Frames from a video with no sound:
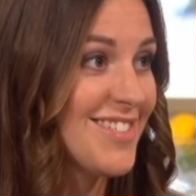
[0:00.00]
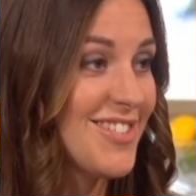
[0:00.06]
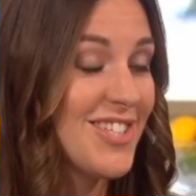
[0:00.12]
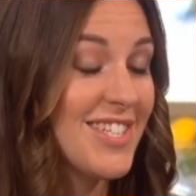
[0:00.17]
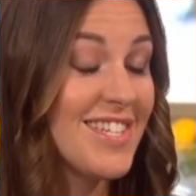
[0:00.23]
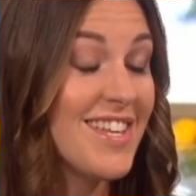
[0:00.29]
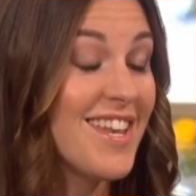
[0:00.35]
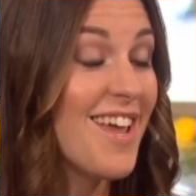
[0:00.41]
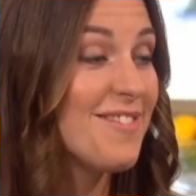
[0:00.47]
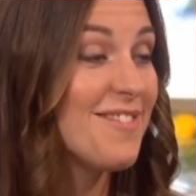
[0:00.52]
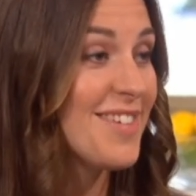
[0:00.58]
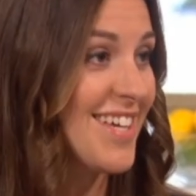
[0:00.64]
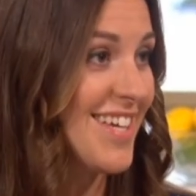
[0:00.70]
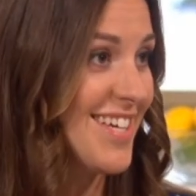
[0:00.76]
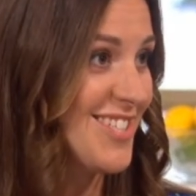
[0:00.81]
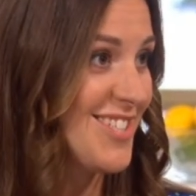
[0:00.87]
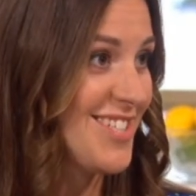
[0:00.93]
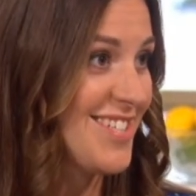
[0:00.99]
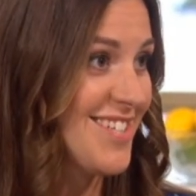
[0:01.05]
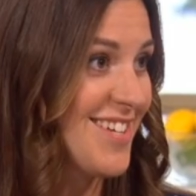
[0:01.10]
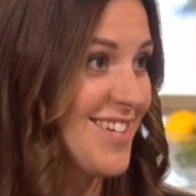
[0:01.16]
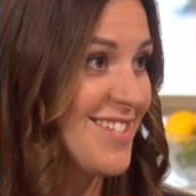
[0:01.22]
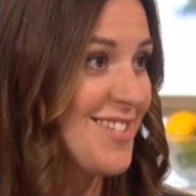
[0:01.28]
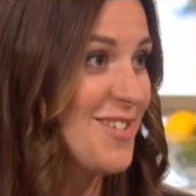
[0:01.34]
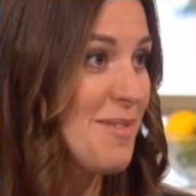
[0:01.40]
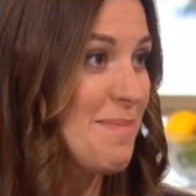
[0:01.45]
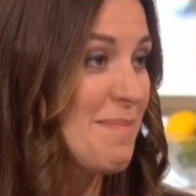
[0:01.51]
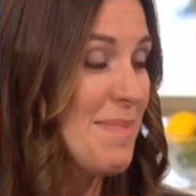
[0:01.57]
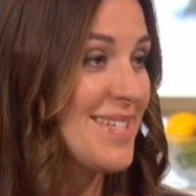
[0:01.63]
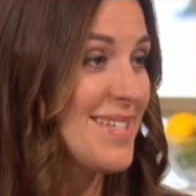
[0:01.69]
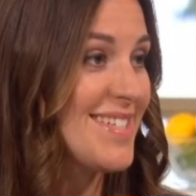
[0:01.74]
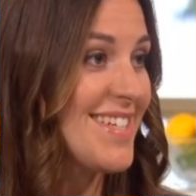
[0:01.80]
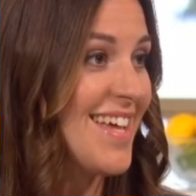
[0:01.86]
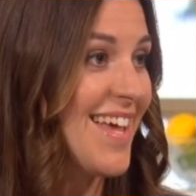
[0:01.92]
She's loving it. She started on
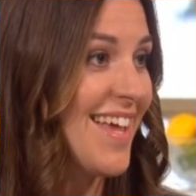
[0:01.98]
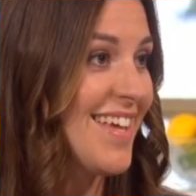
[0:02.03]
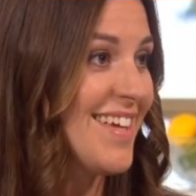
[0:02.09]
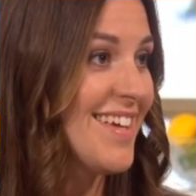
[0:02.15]
Monday.